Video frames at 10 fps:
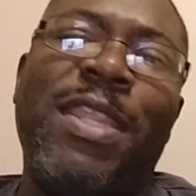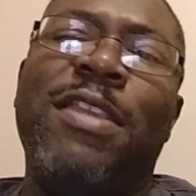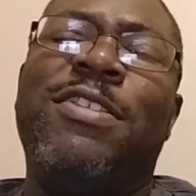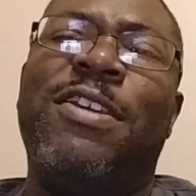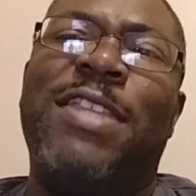
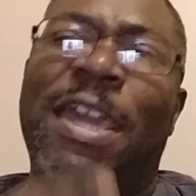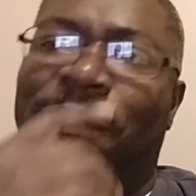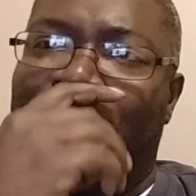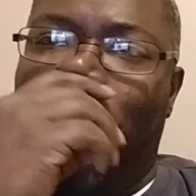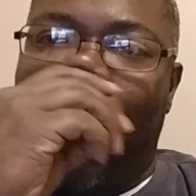So you
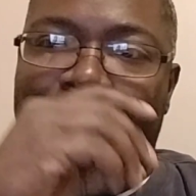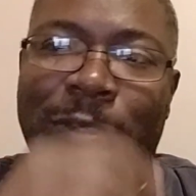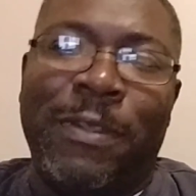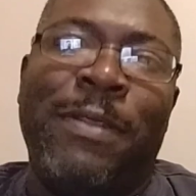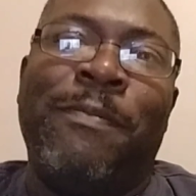definitely want to
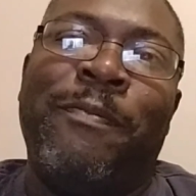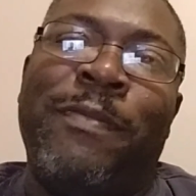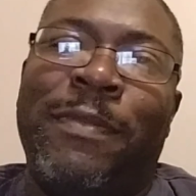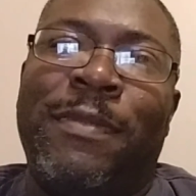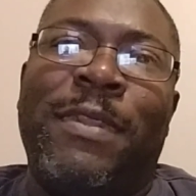
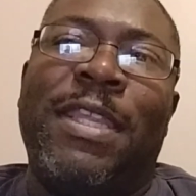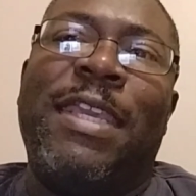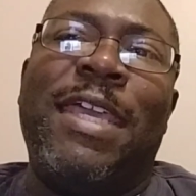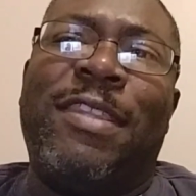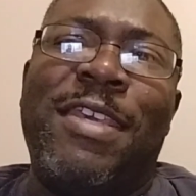
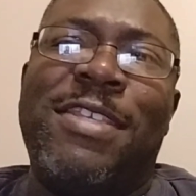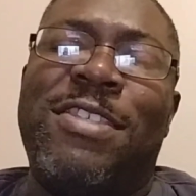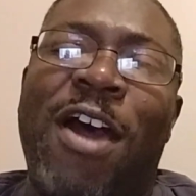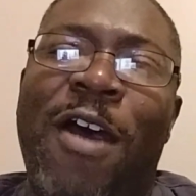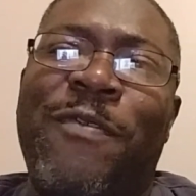get the
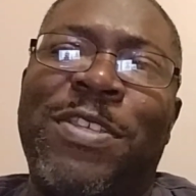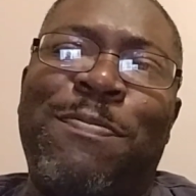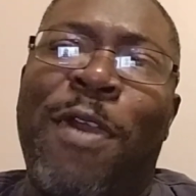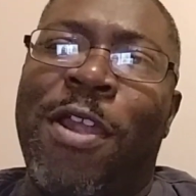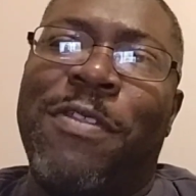softest
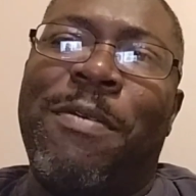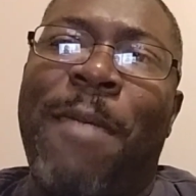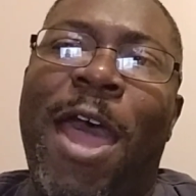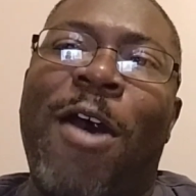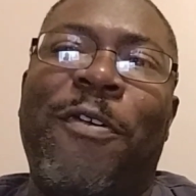part of the
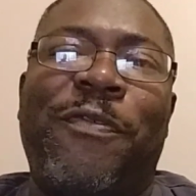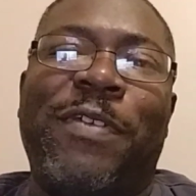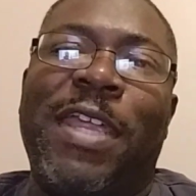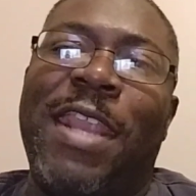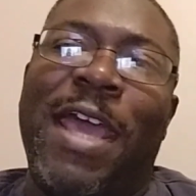mouth
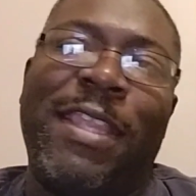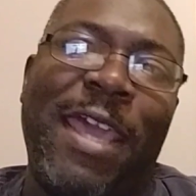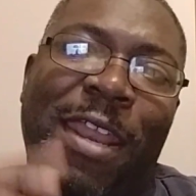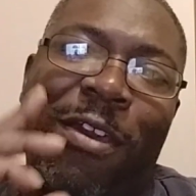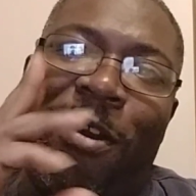and not
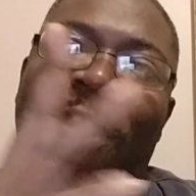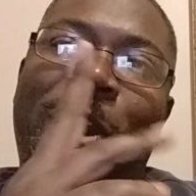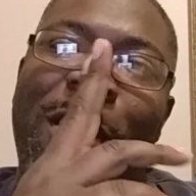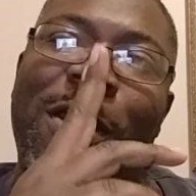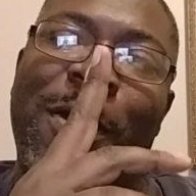that
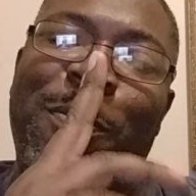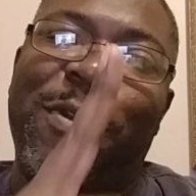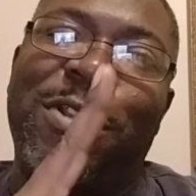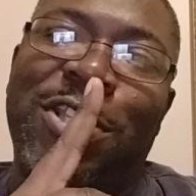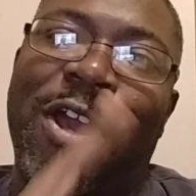hard
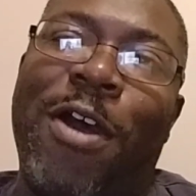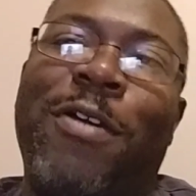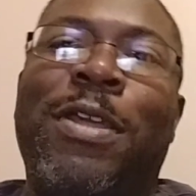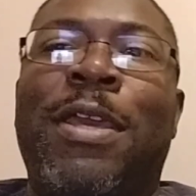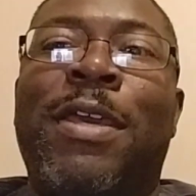upper jaw.
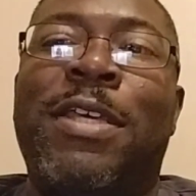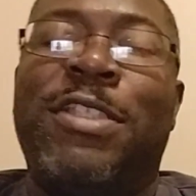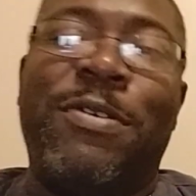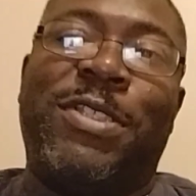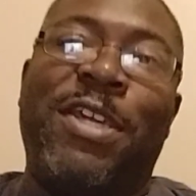
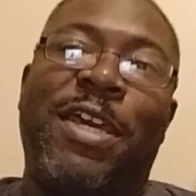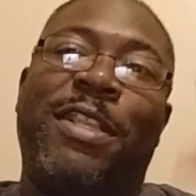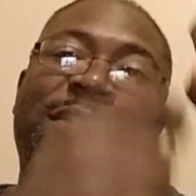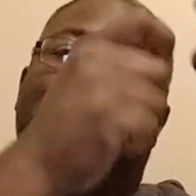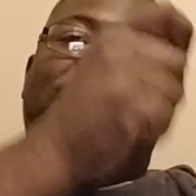So it's good.